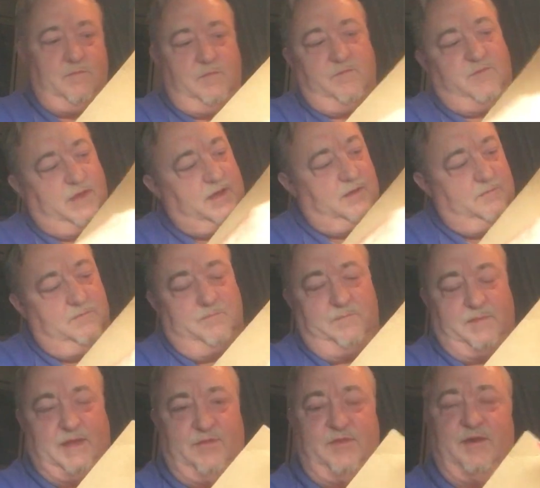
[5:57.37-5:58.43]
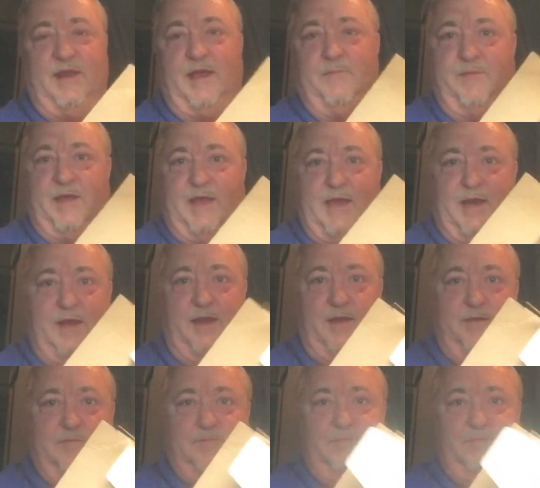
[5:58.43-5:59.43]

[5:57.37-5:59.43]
If I can get the damn thing out of here.